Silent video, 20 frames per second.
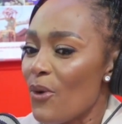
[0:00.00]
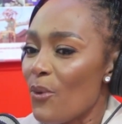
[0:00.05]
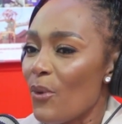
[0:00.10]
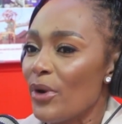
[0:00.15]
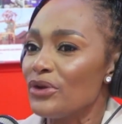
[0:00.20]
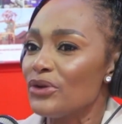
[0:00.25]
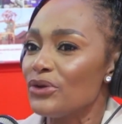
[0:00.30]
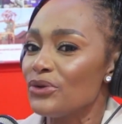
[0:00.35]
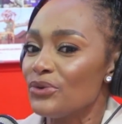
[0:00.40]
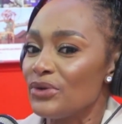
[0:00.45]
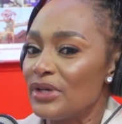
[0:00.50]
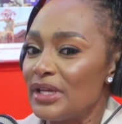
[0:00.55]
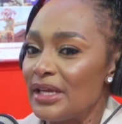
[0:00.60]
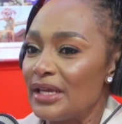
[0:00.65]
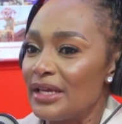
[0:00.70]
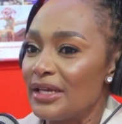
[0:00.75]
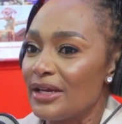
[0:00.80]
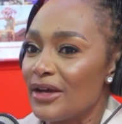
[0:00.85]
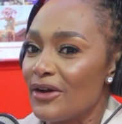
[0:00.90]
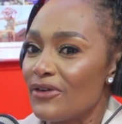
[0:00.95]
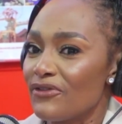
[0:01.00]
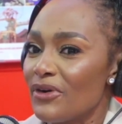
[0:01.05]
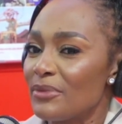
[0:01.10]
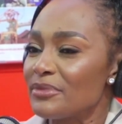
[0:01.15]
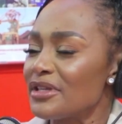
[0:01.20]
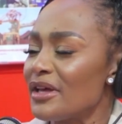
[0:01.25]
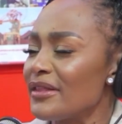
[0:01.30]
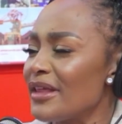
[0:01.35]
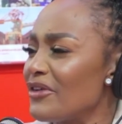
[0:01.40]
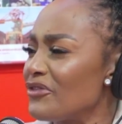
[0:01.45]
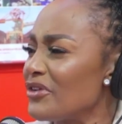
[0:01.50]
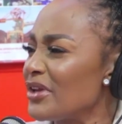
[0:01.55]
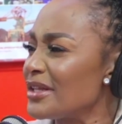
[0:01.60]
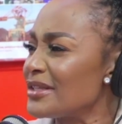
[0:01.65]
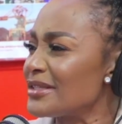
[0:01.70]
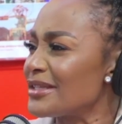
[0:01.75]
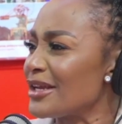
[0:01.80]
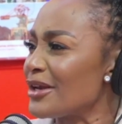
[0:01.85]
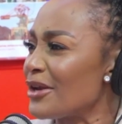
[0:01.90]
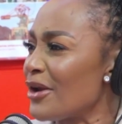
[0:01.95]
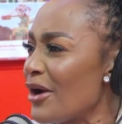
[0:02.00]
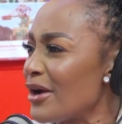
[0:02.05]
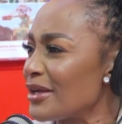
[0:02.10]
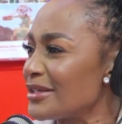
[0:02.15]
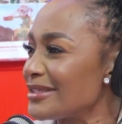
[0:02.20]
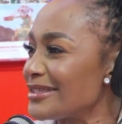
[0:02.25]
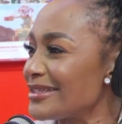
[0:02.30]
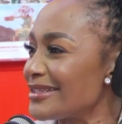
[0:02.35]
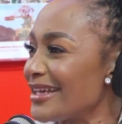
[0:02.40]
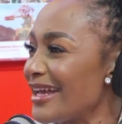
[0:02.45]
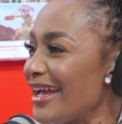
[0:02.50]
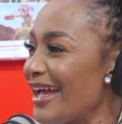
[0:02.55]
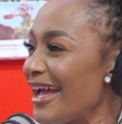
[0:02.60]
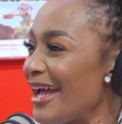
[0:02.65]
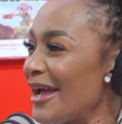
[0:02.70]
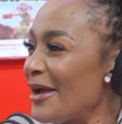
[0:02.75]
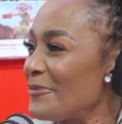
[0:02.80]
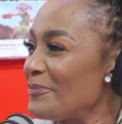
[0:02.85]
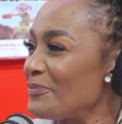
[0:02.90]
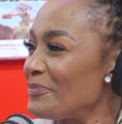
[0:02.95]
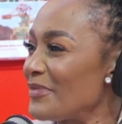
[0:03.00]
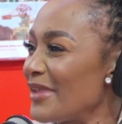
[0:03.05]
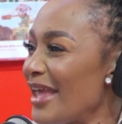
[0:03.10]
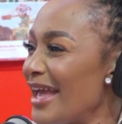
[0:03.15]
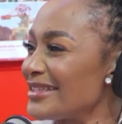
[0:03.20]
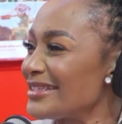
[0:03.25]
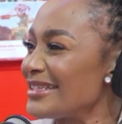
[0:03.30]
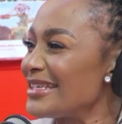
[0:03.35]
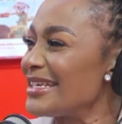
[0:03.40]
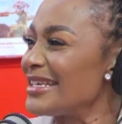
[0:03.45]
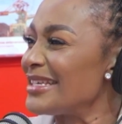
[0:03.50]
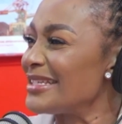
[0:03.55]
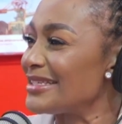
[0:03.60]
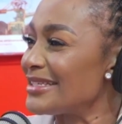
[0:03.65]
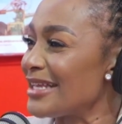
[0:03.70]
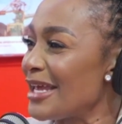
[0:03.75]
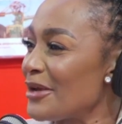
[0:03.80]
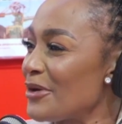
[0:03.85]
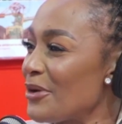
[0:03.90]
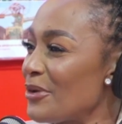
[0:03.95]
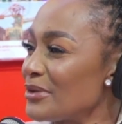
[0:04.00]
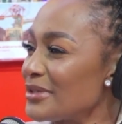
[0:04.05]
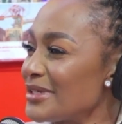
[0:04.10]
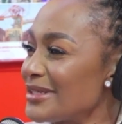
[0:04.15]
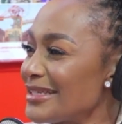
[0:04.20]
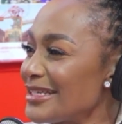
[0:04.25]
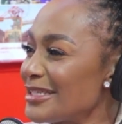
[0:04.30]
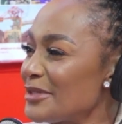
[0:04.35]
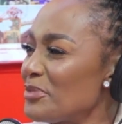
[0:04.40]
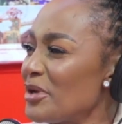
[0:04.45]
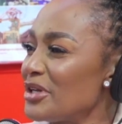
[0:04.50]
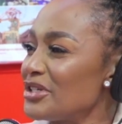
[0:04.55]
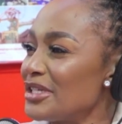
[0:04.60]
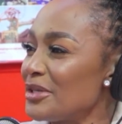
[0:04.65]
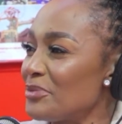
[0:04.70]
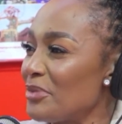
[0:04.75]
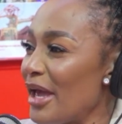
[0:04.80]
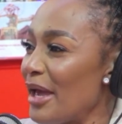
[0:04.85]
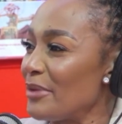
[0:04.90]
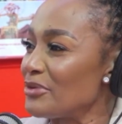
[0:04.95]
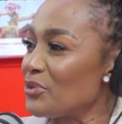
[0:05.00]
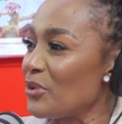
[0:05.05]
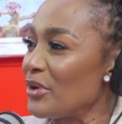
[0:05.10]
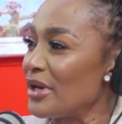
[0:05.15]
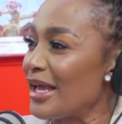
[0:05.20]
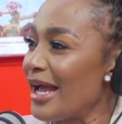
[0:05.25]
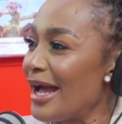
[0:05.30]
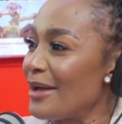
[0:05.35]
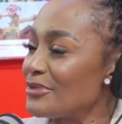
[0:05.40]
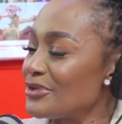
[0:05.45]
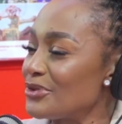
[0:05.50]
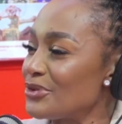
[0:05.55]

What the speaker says: What do you need from South Africans at large as key stakeholders, especially perhaps when it comes